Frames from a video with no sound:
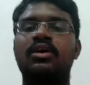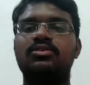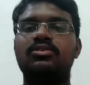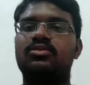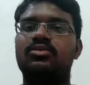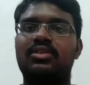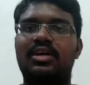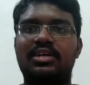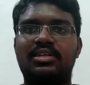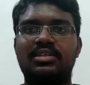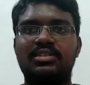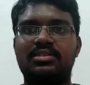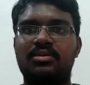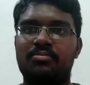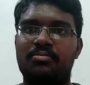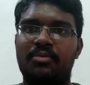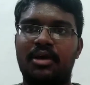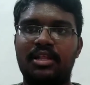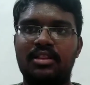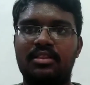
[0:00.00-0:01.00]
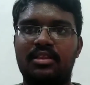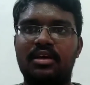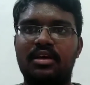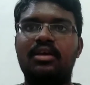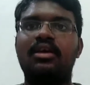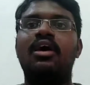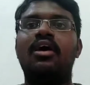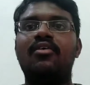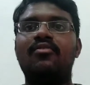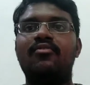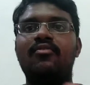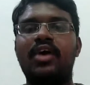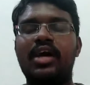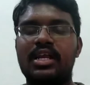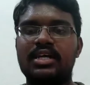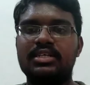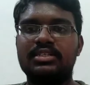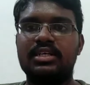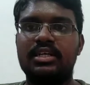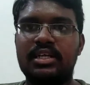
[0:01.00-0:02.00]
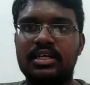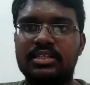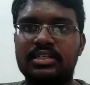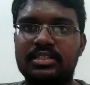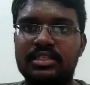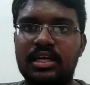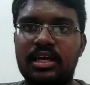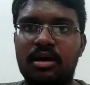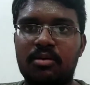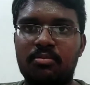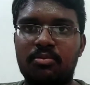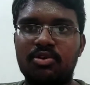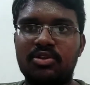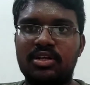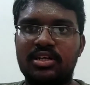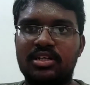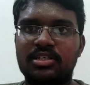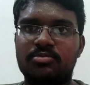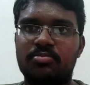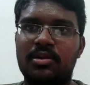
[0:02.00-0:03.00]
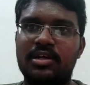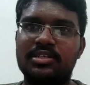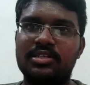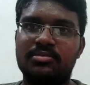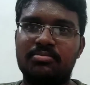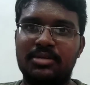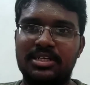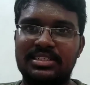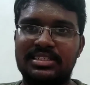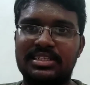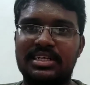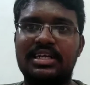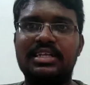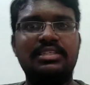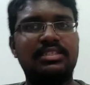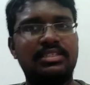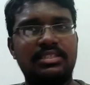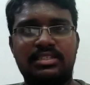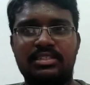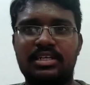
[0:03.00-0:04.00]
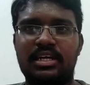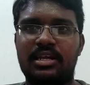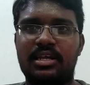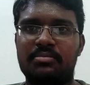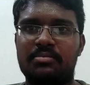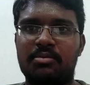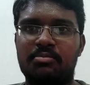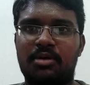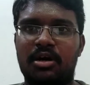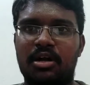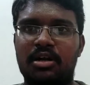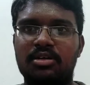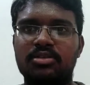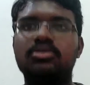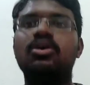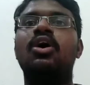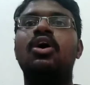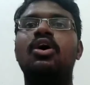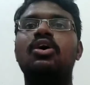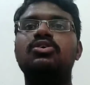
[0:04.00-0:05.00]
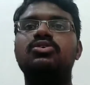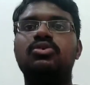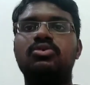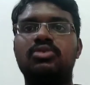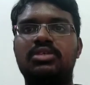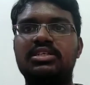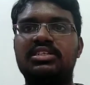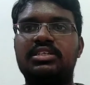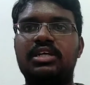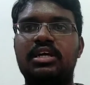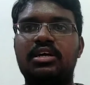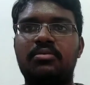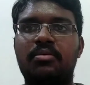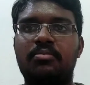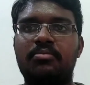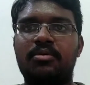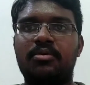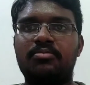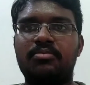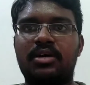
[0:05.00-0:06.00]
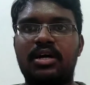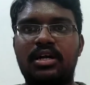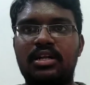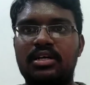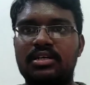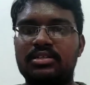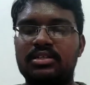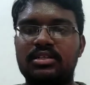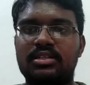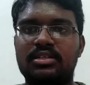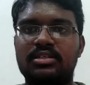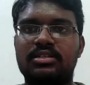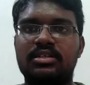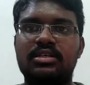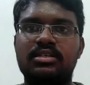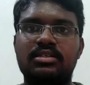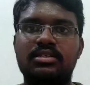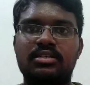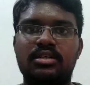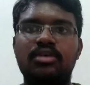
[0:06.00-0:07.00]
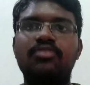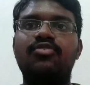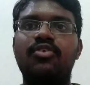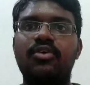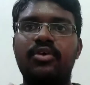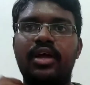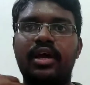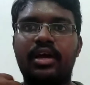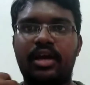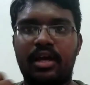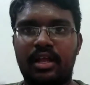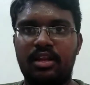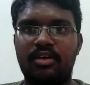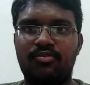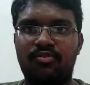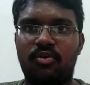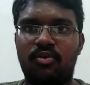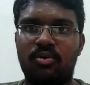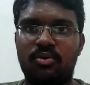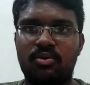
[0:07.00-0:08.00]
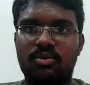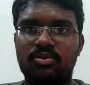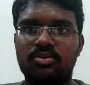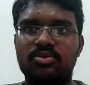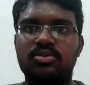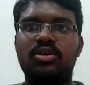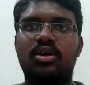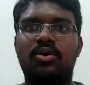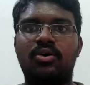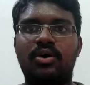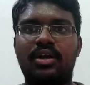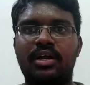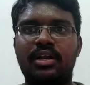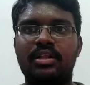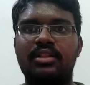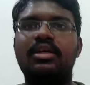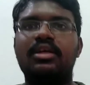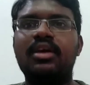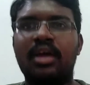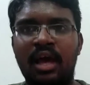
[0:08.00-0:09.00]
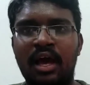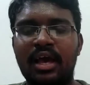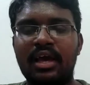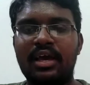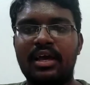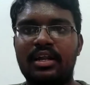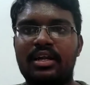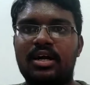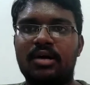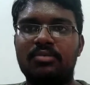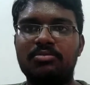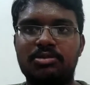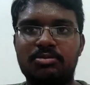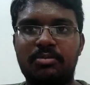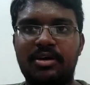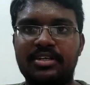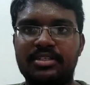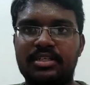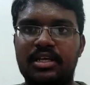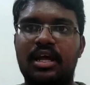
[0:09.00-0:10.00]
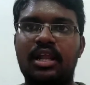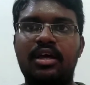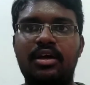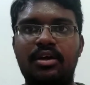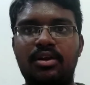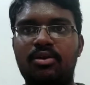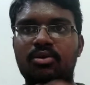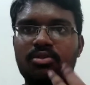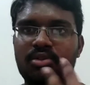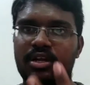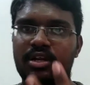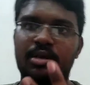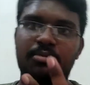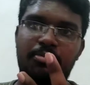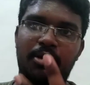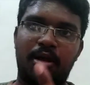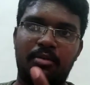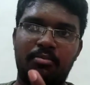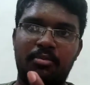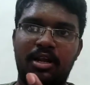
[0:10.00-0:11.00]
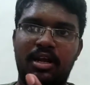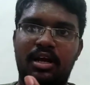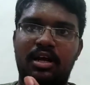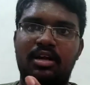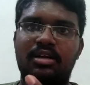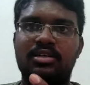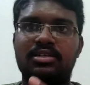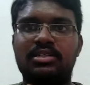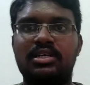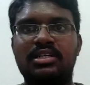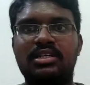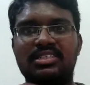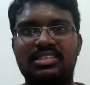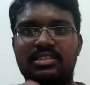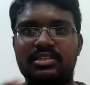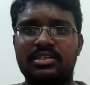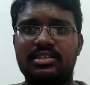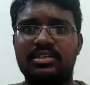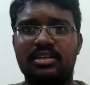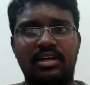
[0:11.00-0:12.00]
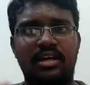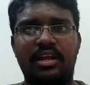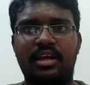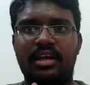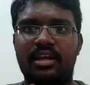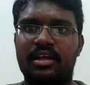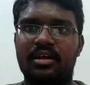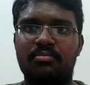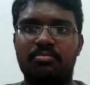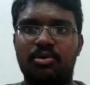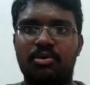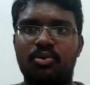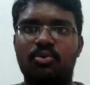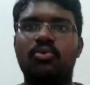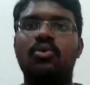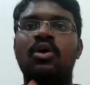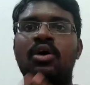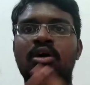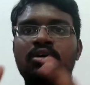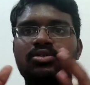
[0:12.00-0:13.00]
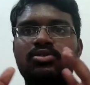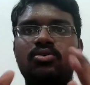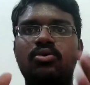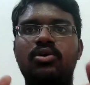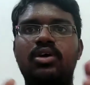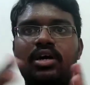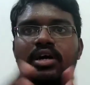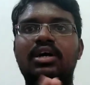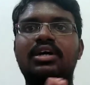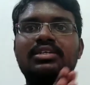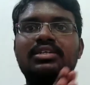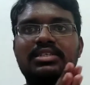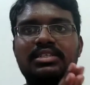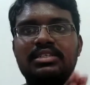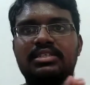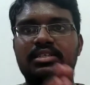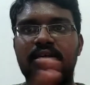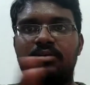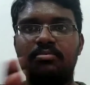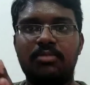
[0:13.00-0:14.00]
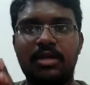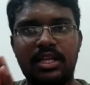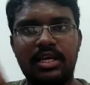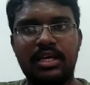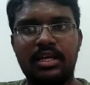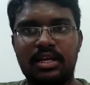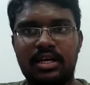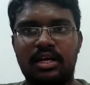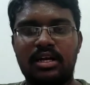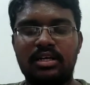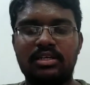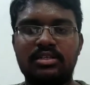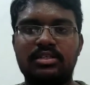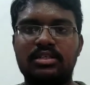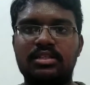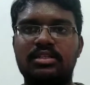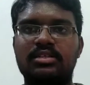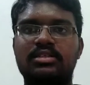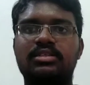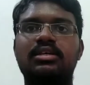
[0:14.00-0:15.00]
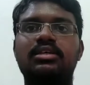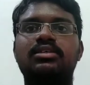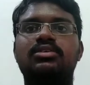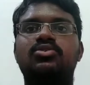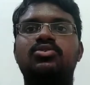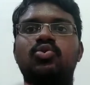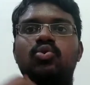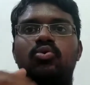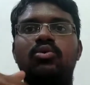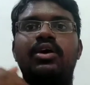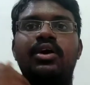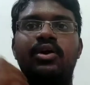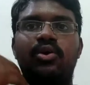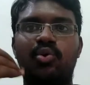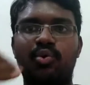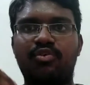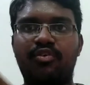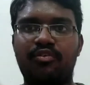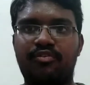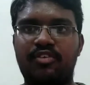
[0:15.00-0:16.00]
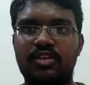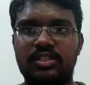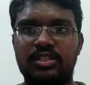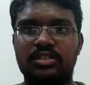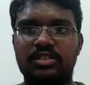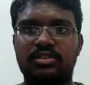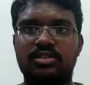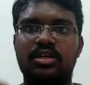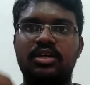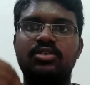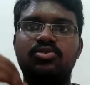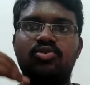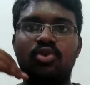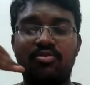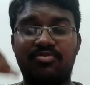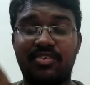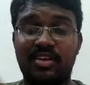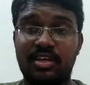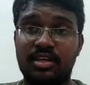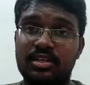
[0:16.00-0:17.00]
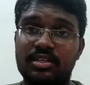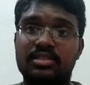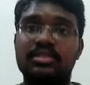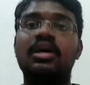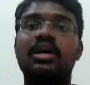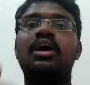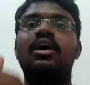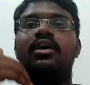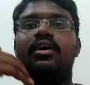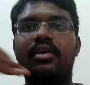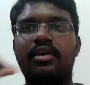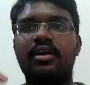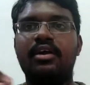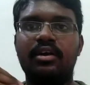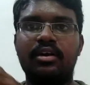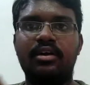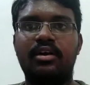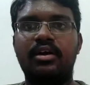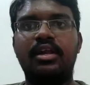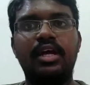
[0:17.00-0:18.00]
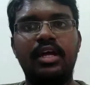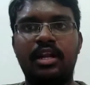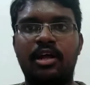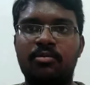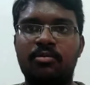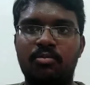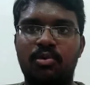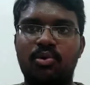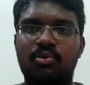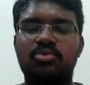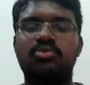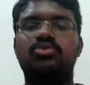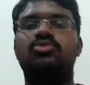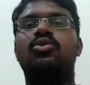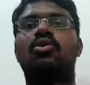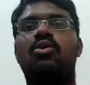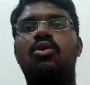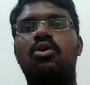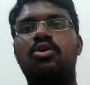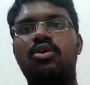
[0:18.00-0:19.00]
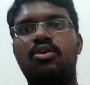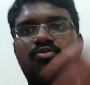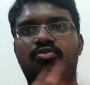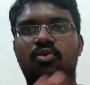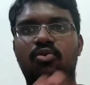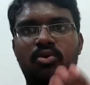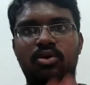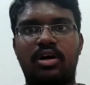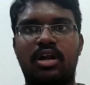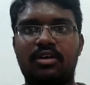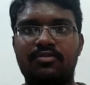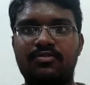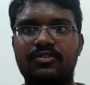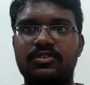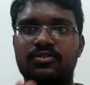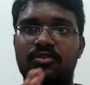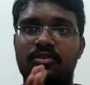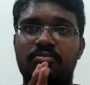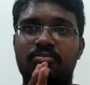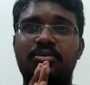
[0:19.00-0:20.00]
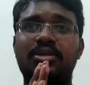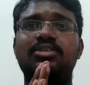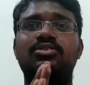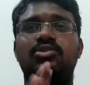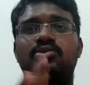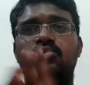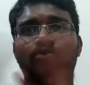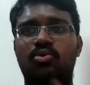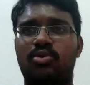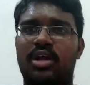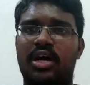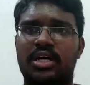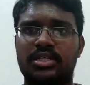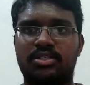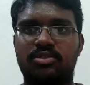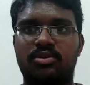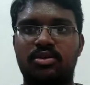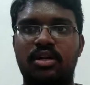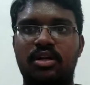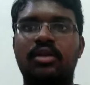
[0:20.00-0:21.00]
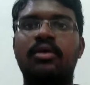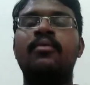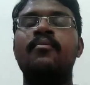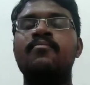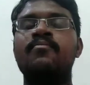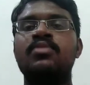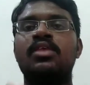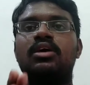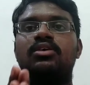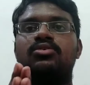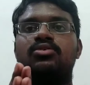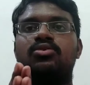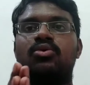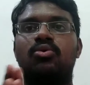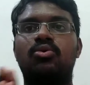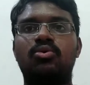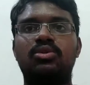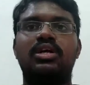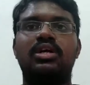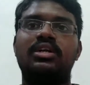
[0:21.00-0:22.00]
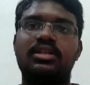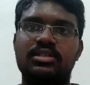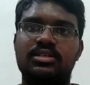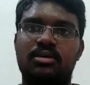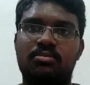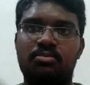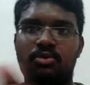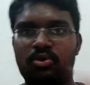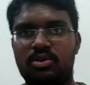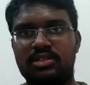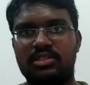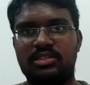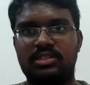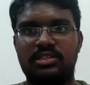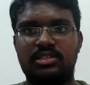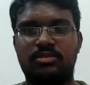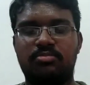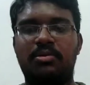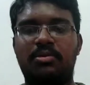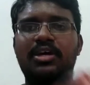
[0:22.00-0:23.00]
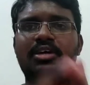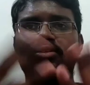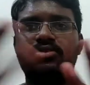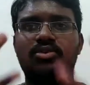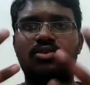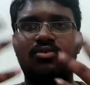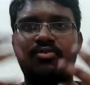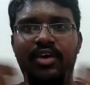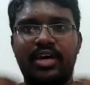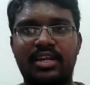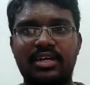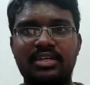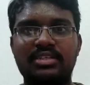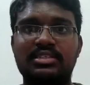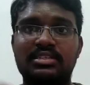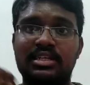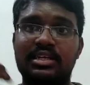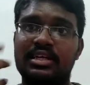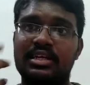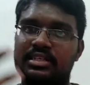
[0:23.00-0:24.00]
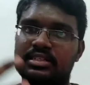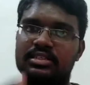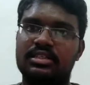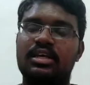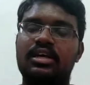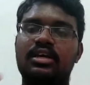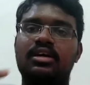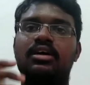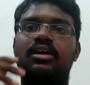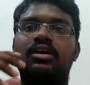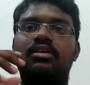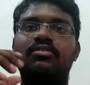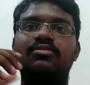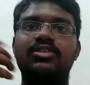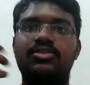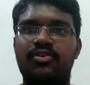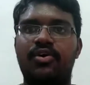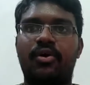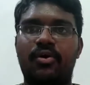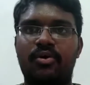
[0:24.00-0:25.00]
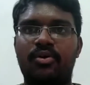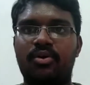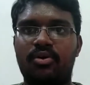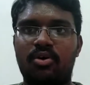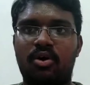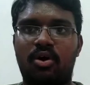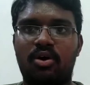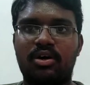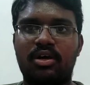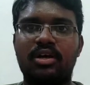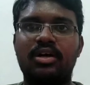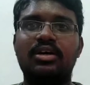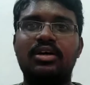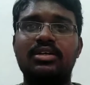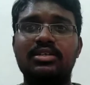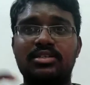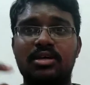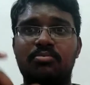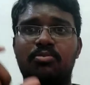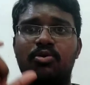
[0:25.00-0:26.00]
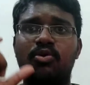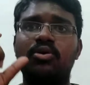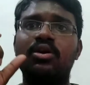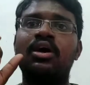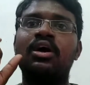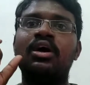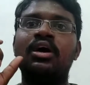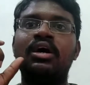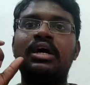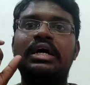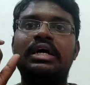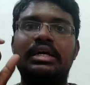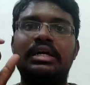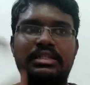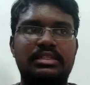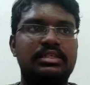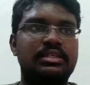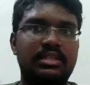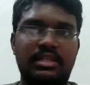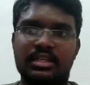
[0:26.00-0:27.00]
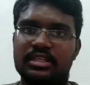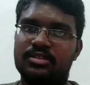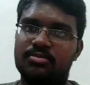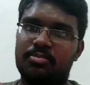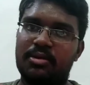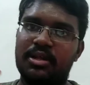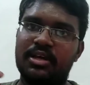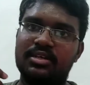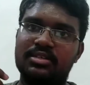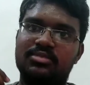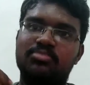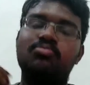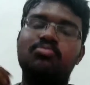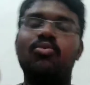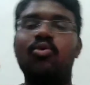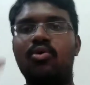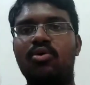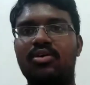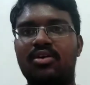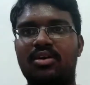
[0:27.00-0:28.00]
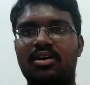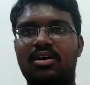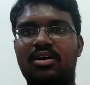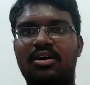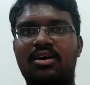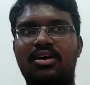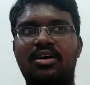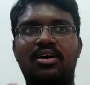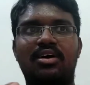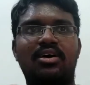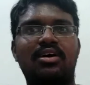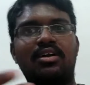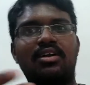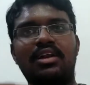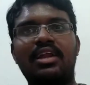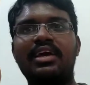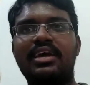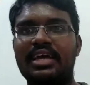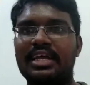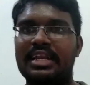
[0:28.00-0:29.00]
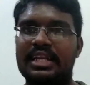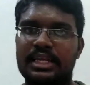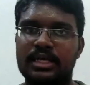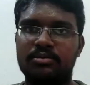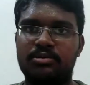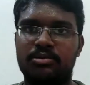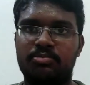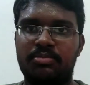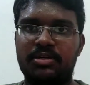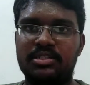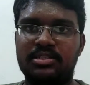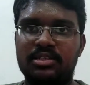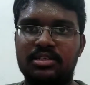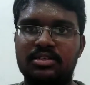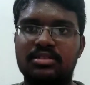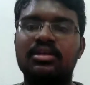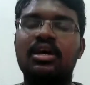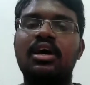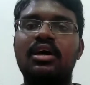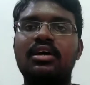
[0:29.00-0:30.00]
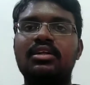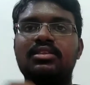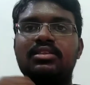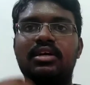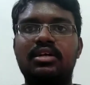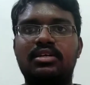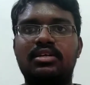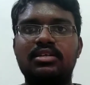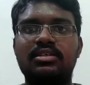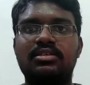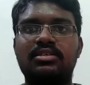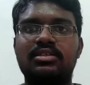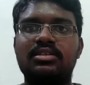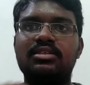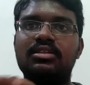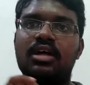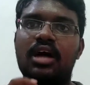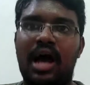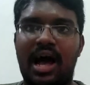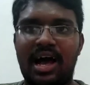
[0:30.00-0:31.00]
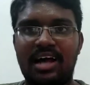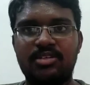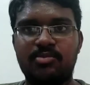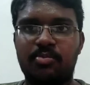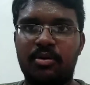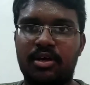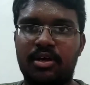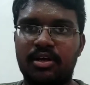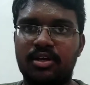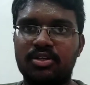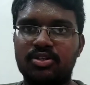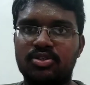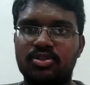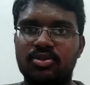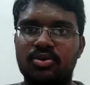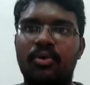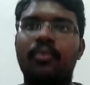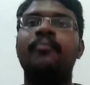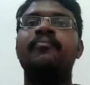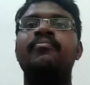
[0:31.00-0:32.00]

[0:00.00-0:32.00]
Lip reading: So that is the main thing. Whereas the next thing about the display is basically 16mm colors. So 16mm colors in the sense, if you take any photos or anything, it comes basically into three primary colors, that is red, green and blue. So here 16 million colors in the sense you will get 256 shades of each, red, green and blue. So all your photographies will be so natural. So that is about its display. So whereas the next thing which we are going to talk here is about the displays more like in-depth species, that is the aspect ratio.